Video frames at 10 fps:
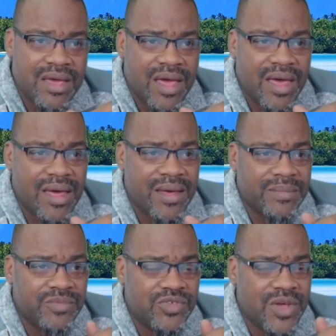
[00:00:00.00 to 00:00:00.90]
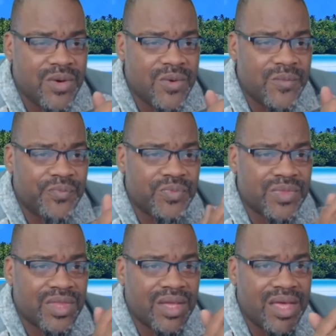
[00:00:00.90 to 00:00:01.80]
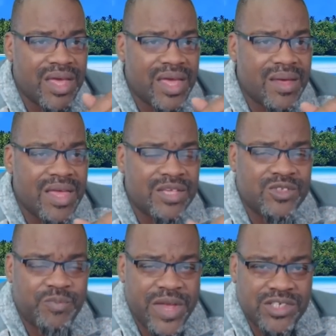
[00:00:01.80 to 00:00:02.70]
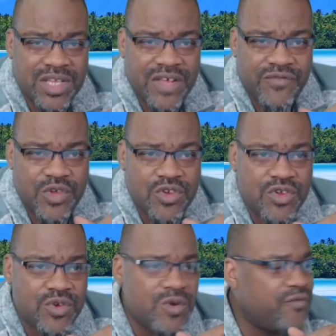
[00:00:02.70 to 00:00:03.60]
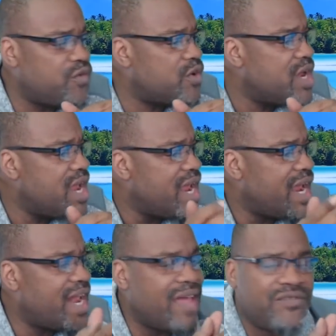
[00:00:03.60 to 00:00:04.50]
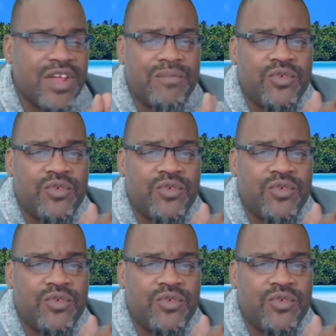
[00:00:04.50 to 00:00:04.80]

Um, so, uh, especially if you're new, if you're, and I've dubbed